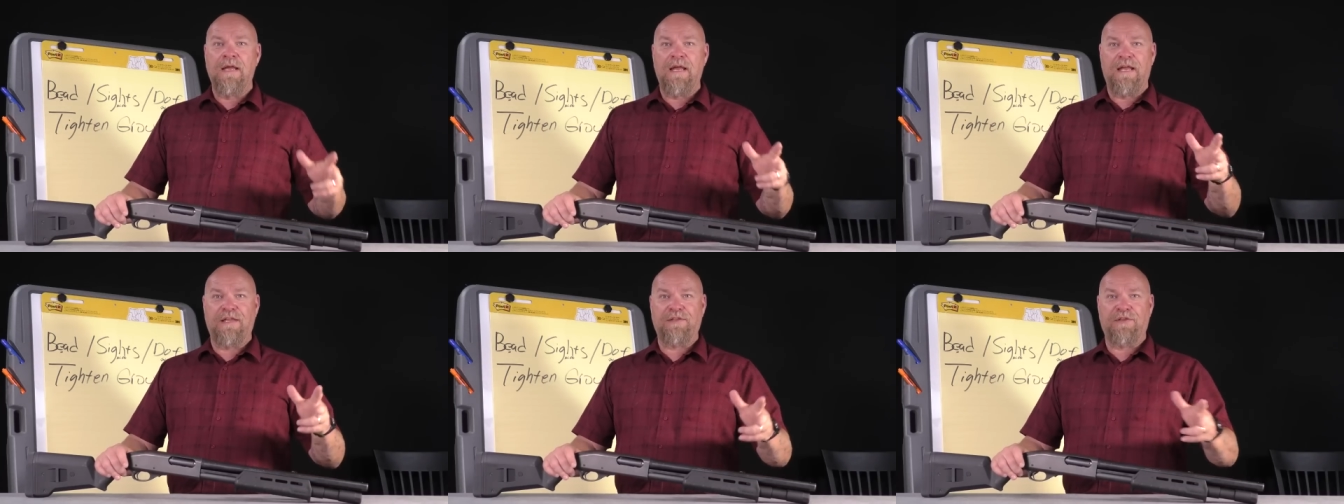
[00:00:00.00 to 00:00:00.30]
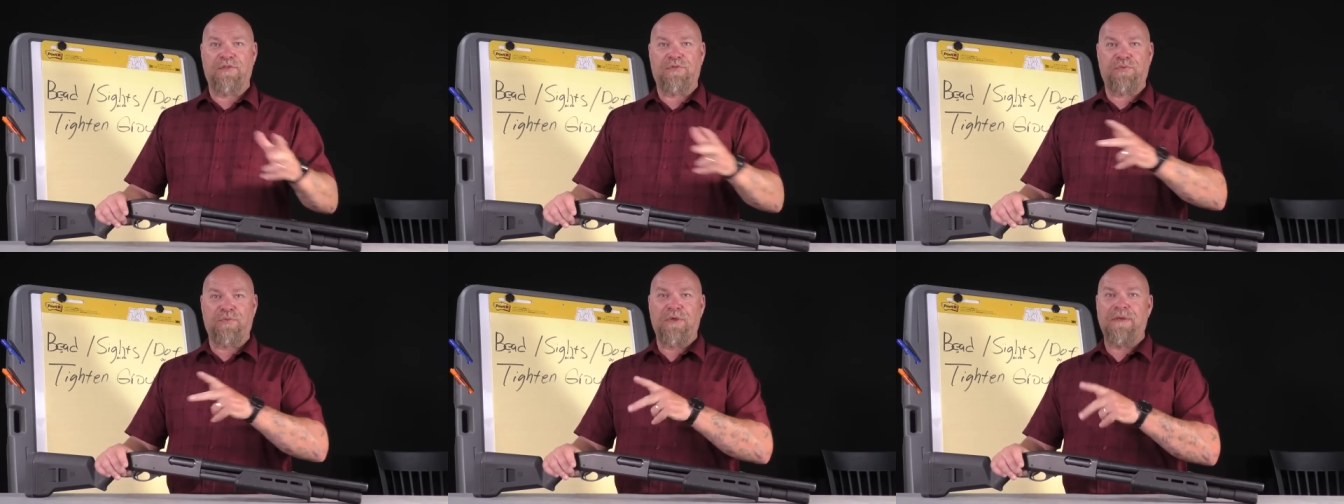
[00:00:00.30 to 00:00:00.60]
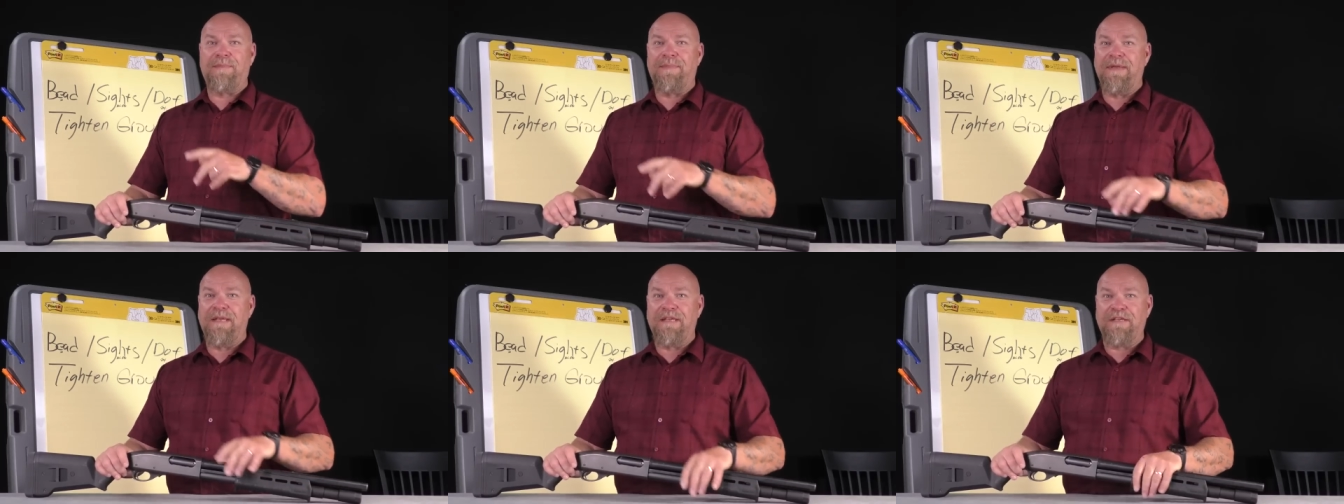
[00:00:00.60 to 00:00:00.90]
and the
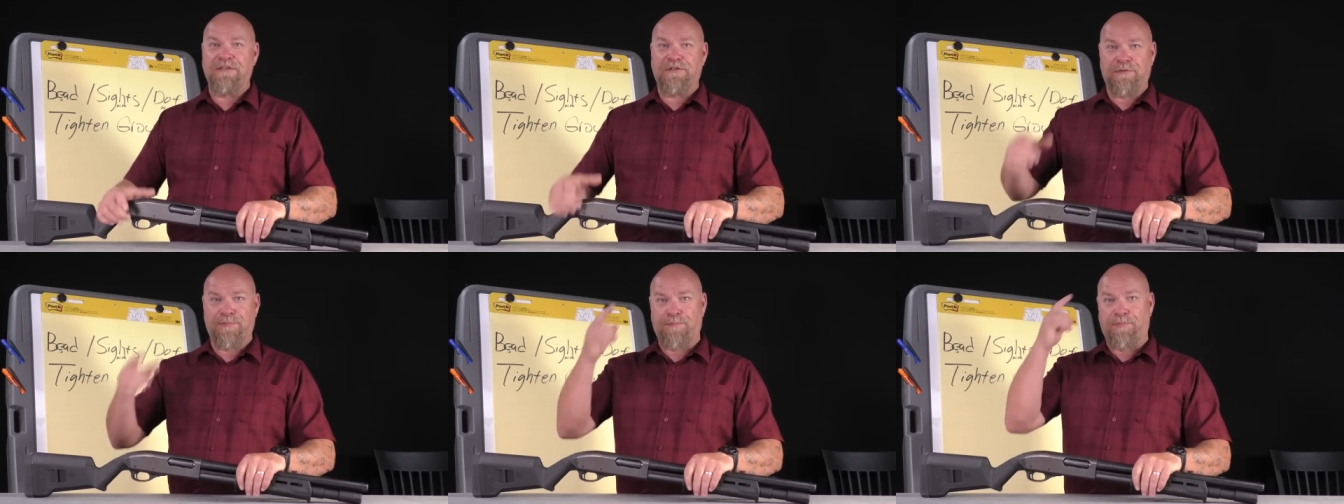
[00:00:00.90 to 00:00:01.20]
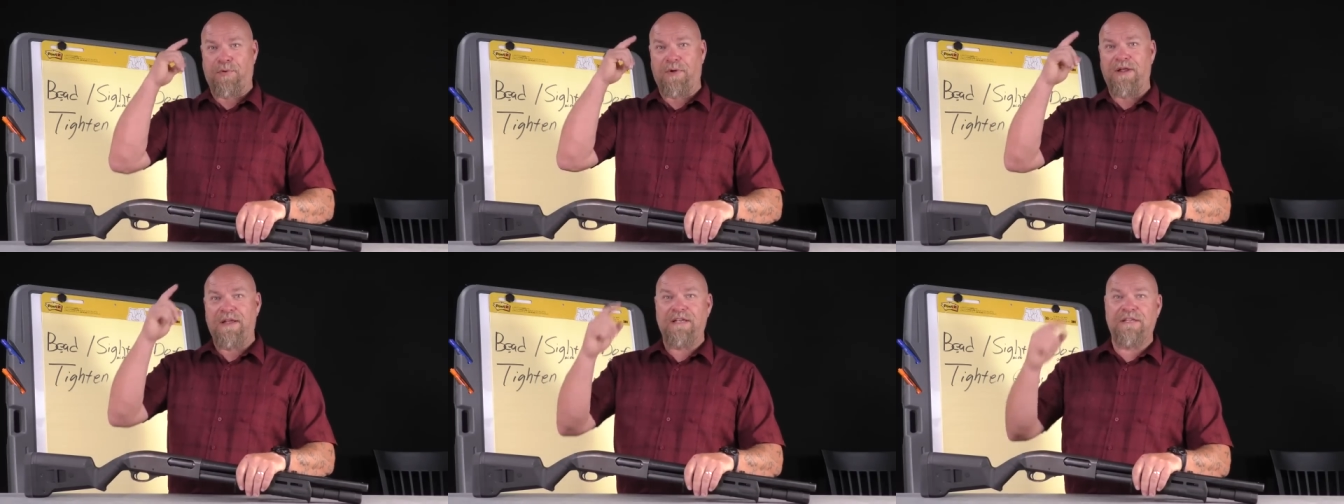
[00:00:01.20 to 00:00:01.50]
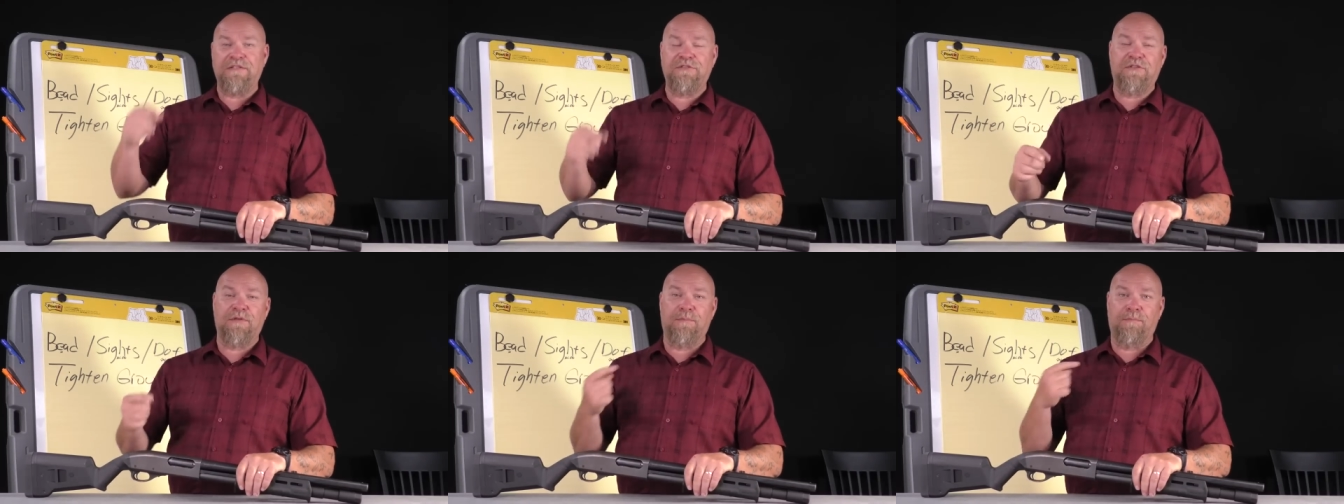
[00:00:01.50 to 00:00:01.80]
three B's,
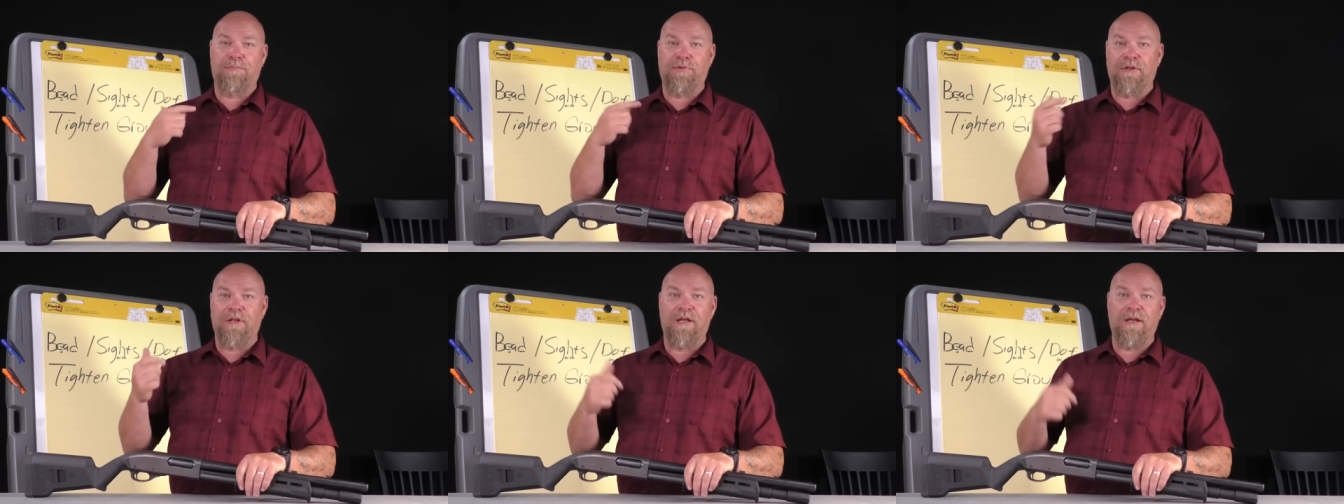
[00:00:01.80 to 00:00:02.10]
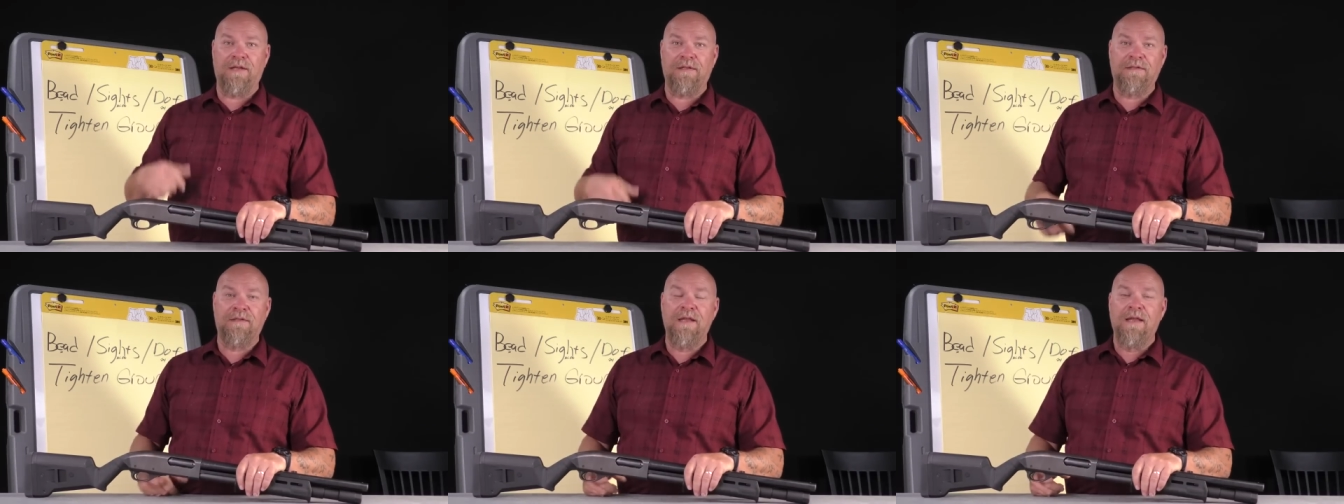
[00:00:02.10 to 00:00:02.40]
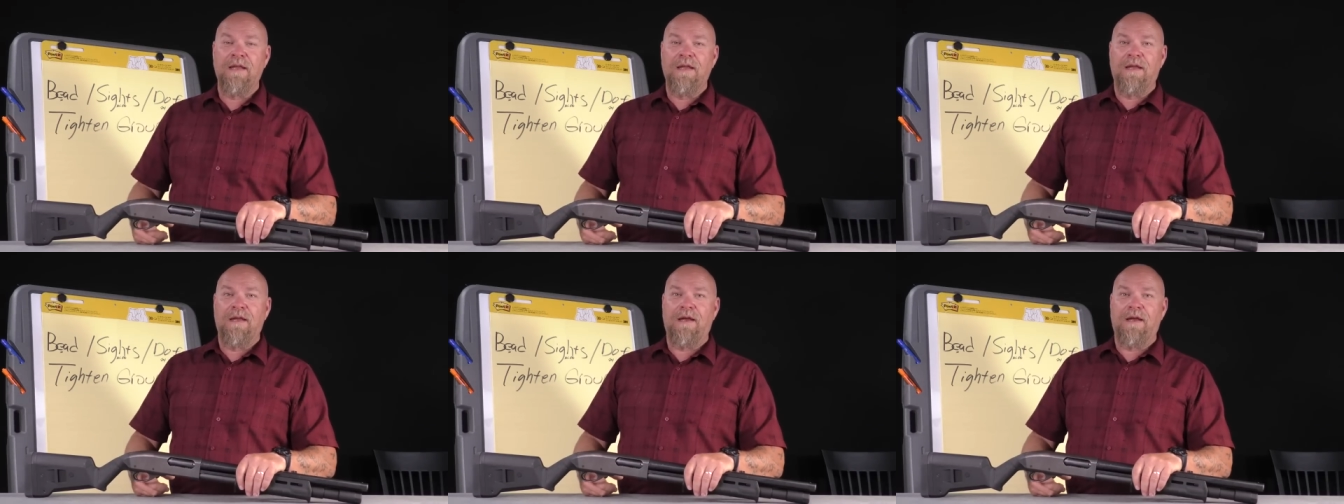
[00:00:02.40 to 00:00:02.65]
brains, blood,